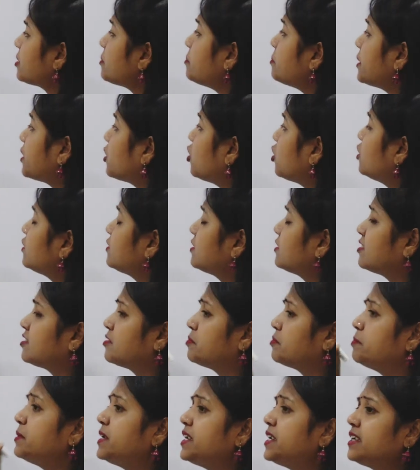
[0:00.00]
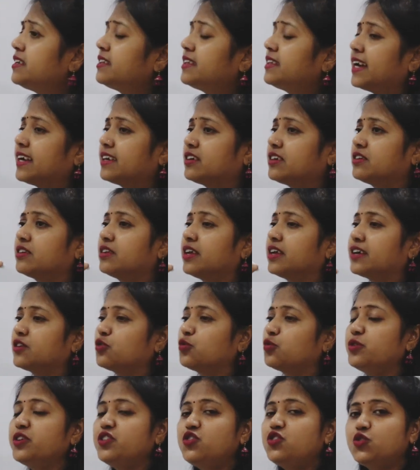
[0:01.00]
because the speed that
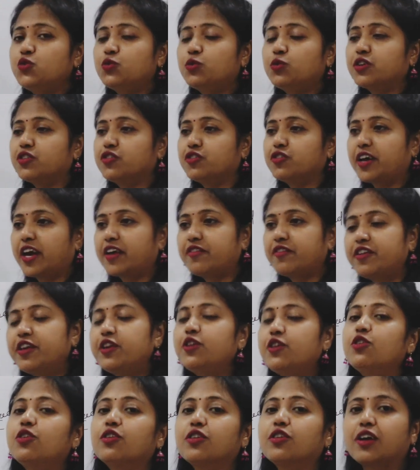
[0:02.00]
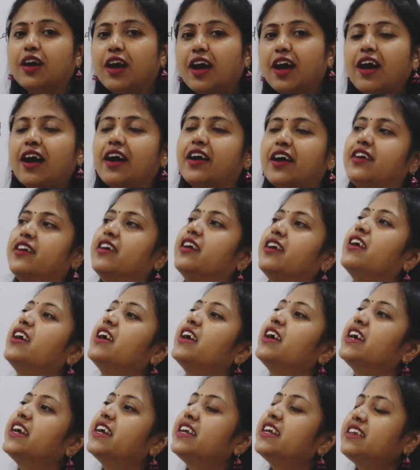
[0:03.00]
at which you are driving your car,
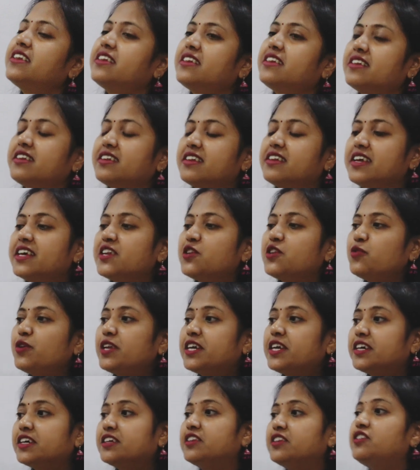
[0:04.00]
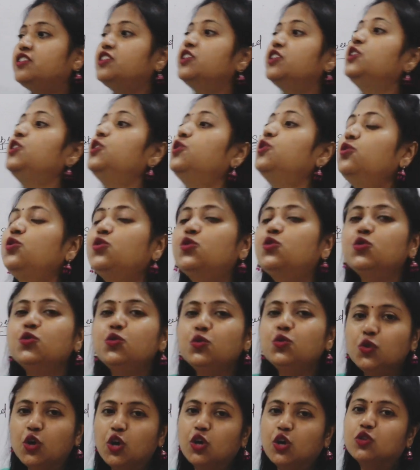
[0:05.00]
it will continue
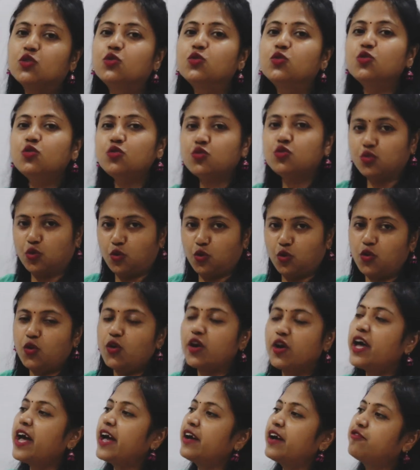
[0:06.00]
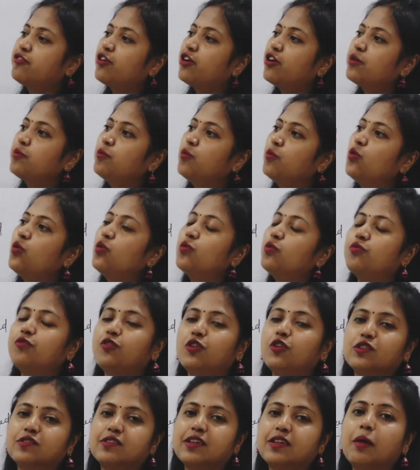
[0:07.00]
to do so
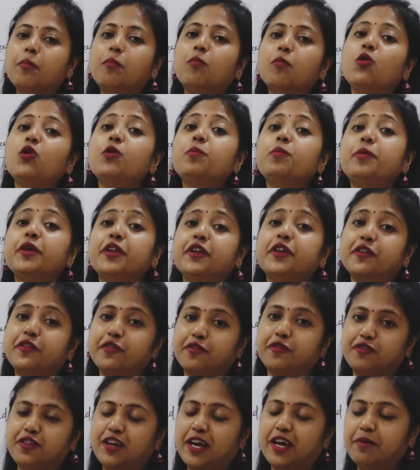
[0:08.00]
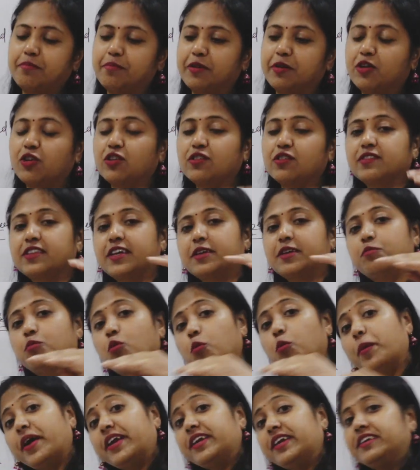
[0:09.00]
for some more period of time, because that
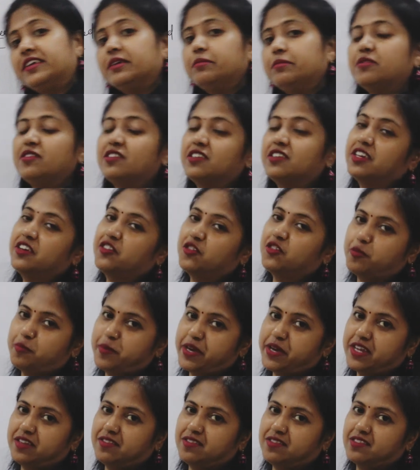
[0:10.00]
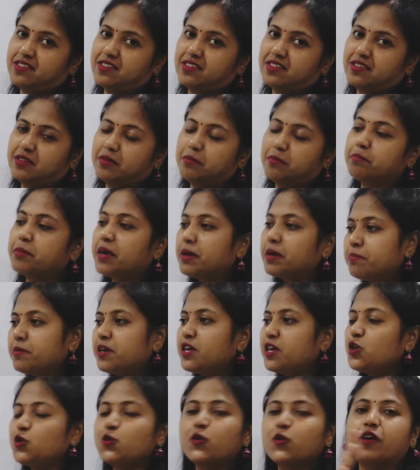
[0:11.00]
momentum still remains. Maybe
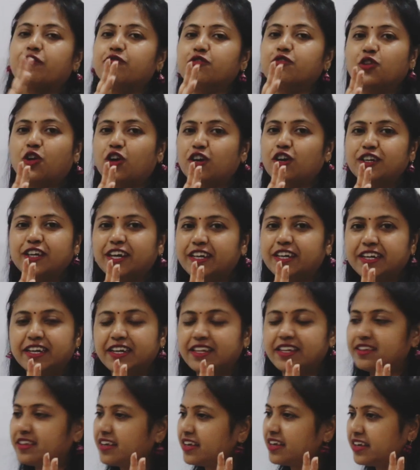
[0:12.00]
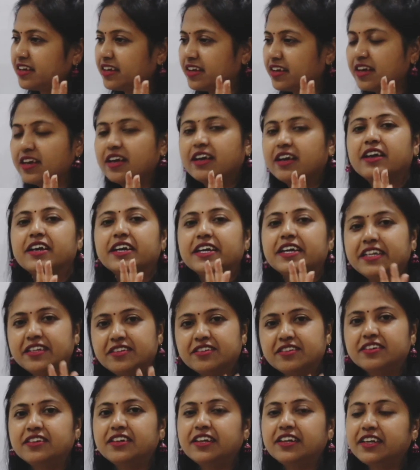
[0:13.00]
you have not done anything
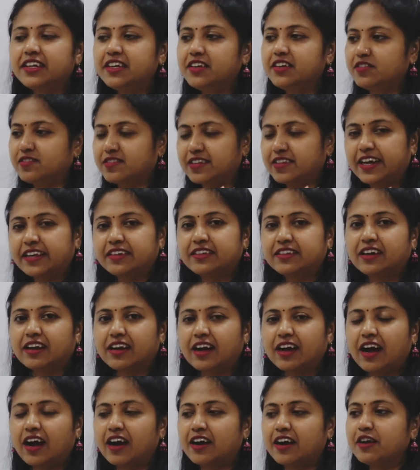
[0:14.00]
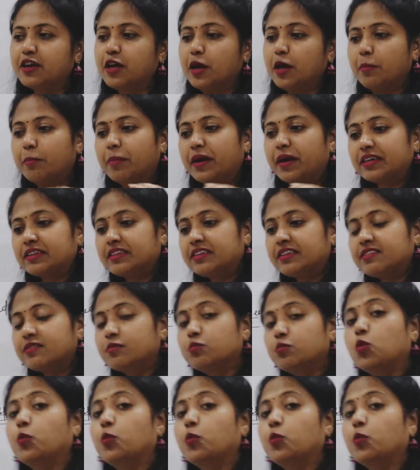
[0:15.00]
internally inside the car, but this